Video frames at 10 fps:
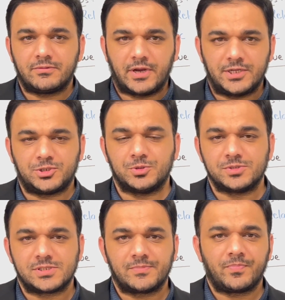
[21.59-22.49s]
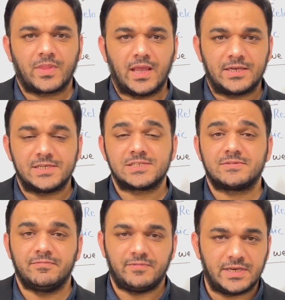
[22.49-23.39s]
ratios. It
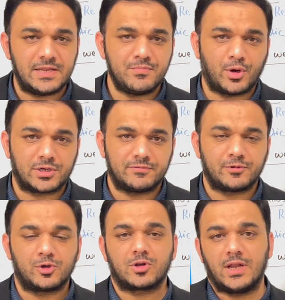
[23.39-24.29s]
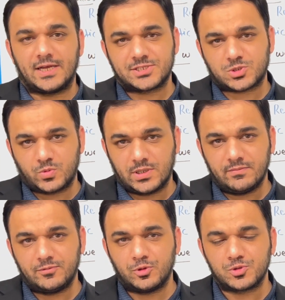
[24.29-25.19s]
is very important for class
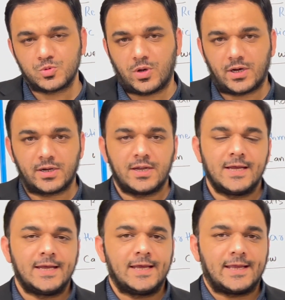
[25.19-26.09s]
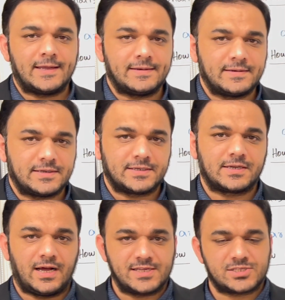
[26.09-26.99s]
12, those who are in
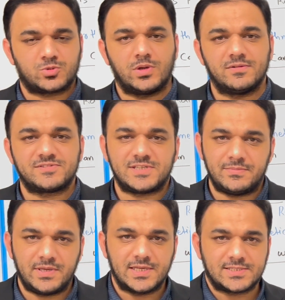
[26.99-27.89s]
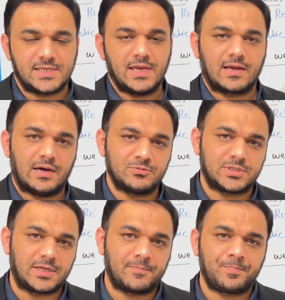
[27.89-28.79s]
class 12 CBSE
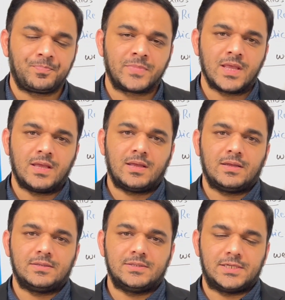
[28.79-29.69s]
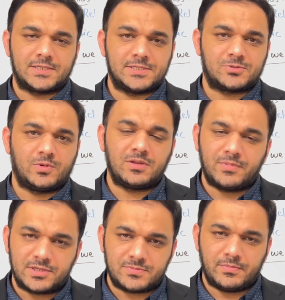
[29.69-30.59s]
accounting. It is very
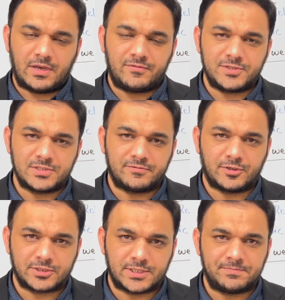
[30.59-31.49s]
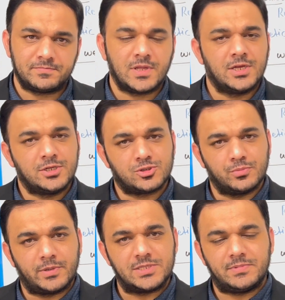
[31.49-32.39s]
beneficial for them.
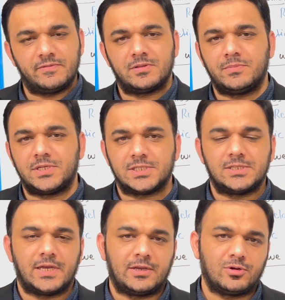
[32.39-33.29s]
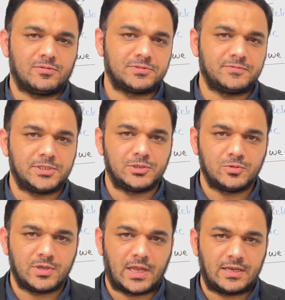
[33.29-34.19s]
So please be with me till the end of the
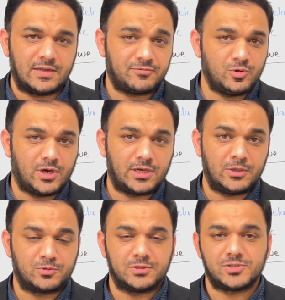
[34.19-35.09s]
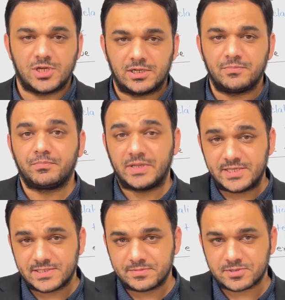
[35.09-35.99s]
video, and if you are new to the channel,
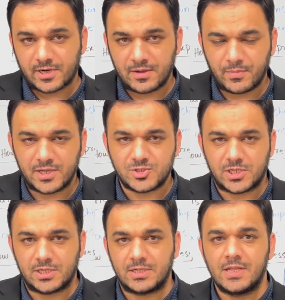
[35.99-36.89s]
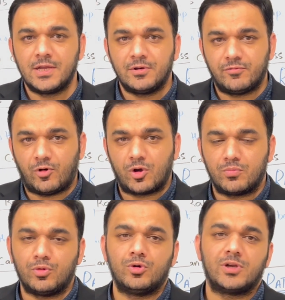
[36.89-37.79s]
please subscribe my channel for
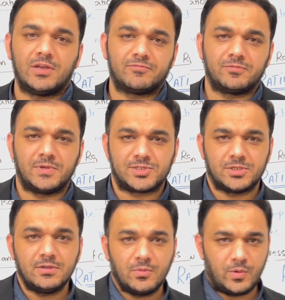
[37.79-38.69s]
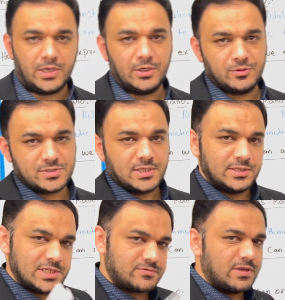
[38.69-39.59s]
more informational videos.
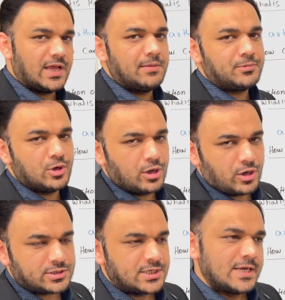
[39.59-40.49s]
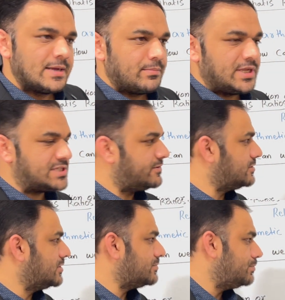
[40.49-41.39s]
This will help you a lot. Please
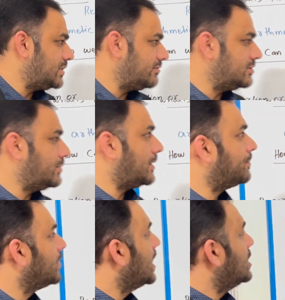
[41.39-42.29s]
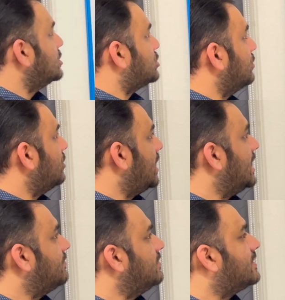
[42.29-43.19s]
be with me. So
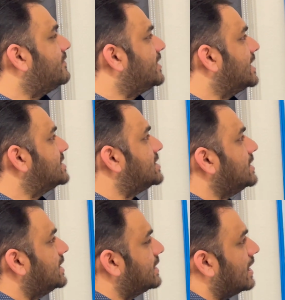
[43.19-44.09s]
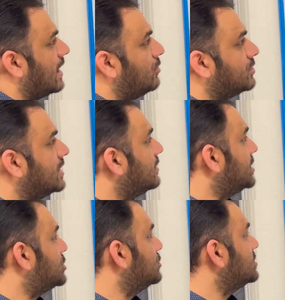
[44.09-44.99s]
here we can see that accounting
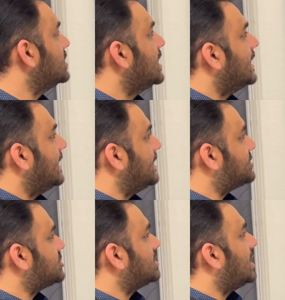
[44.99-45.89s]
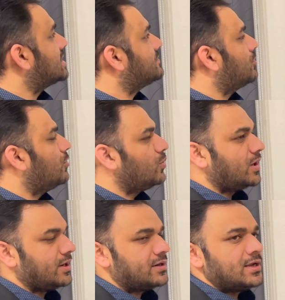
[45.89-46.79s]
ratios, it starts from
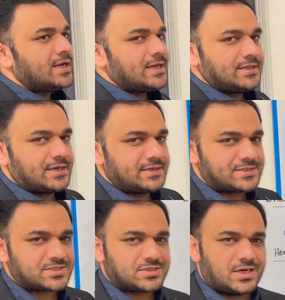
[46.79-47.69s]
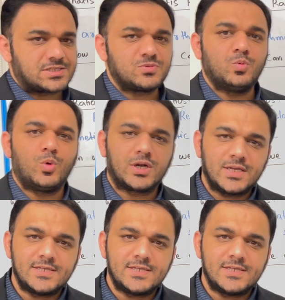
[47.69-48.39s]
where? That it starts what